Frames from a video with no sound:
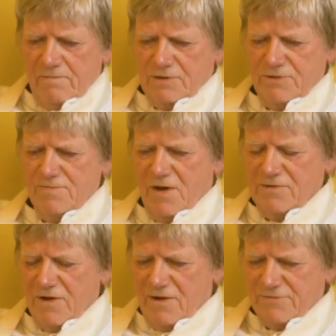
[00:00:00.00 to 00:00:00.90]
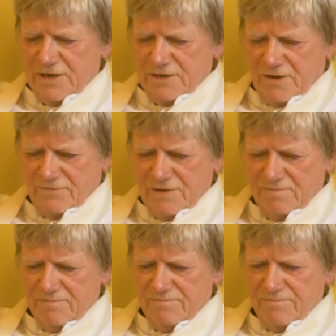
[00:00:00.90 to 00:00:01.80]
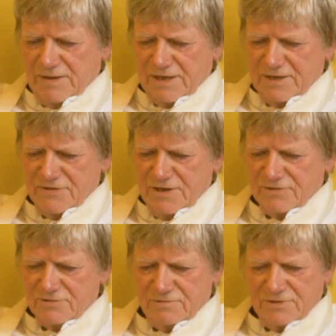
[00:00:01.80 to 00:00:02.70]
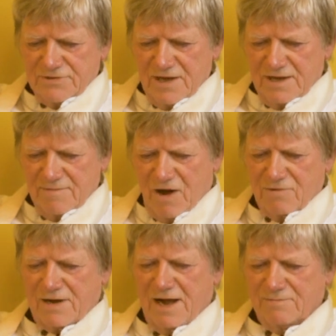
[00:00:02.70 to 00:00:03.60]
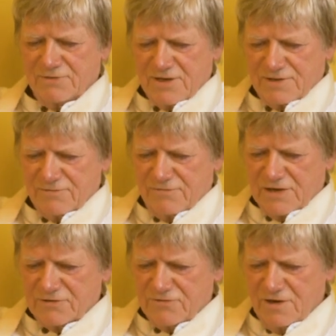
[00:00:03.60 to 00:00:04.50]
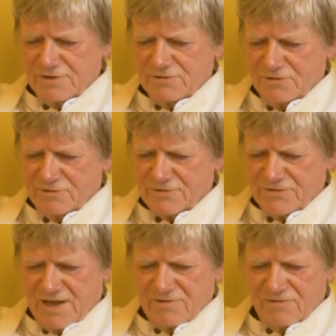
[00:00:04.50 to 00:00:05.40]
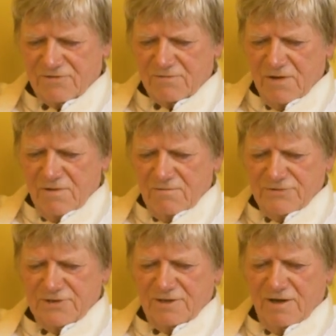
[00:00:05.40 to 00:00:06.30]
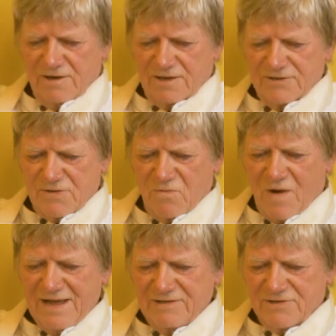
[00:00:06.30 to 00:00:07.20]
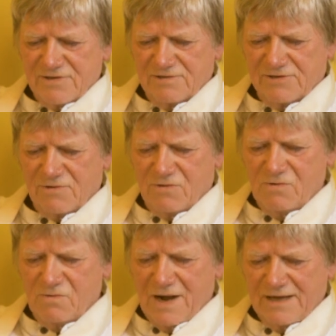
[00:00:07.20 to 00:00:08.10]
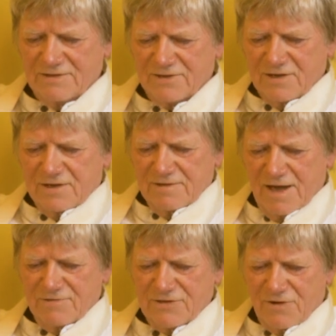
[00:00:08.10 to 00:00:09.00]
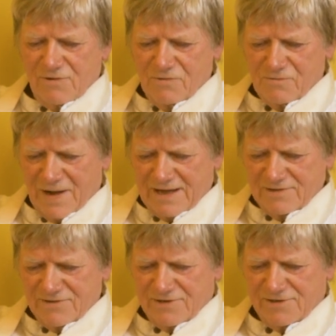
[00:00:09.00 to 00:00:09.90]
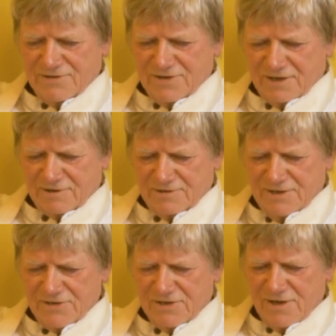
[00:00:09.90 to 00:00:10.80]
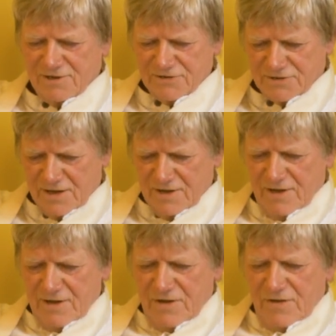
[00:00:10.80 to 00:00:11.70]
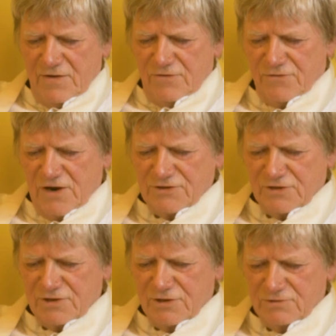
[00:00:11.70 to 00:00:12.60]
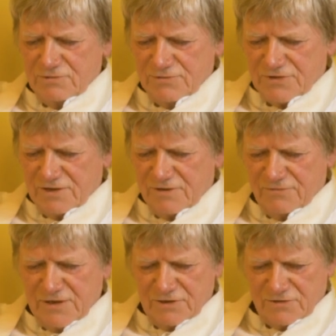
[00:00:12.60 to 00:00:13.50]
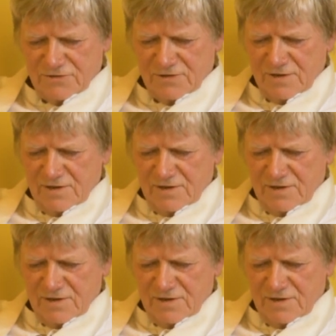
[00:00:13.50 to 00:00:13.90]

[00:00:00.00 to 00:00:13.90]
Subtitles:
you might not have heard of it, but it exists all the same." "Oh, come," said the fish. "Try to talk sense. What's it like? Is it wet? Is it all wet?" "No, it's not all wet," said the turtle. "Is it nice, fresh and cool?" said the fish.